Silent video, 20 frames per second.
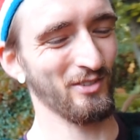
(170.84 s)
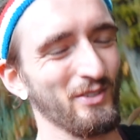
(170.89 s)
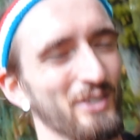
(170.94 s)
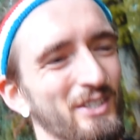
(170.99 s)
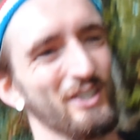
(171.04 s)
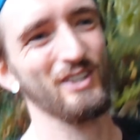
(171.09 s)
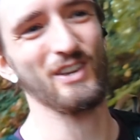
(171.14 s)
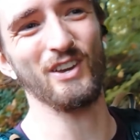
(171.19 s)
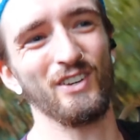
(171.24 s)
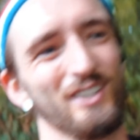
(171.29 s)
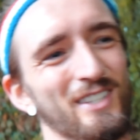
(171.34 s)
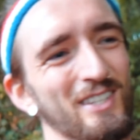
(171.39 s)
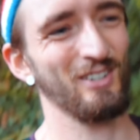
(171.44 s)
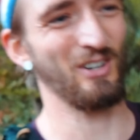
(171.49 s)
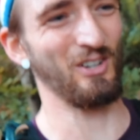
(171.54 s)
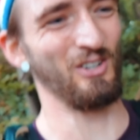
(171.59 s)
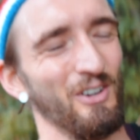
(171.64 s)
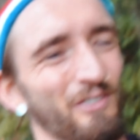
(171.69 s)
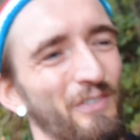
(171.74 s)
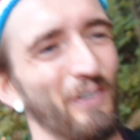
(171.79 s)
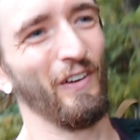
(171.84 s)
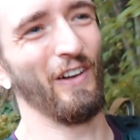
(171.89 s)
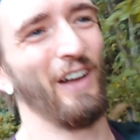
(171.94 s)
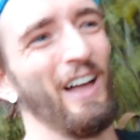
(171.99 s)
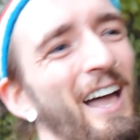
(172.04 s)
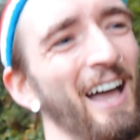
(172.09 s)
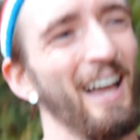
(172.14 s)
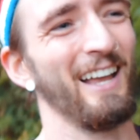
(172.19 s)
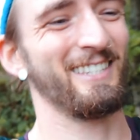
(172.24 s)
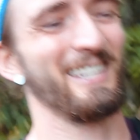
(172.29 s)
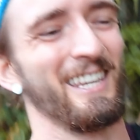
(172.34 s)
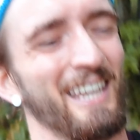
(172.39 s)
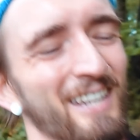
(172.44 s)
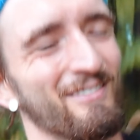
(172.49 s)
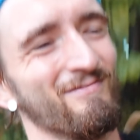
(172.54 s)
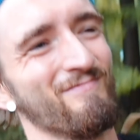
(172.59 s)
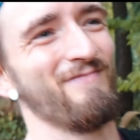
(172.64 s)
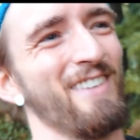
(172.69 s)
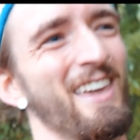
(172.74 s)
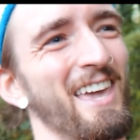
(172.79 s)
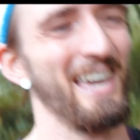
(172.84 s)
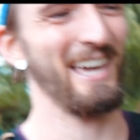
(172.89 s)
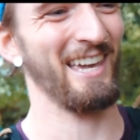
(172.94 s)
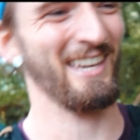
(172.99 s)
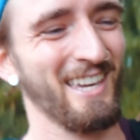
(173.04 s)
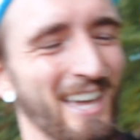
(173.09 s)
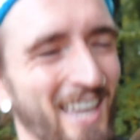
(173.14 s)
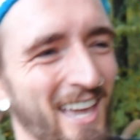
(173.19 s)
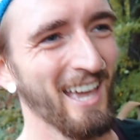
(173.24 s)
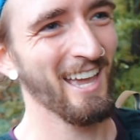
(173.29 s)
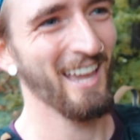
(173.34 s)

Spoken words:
was years ago, but I did make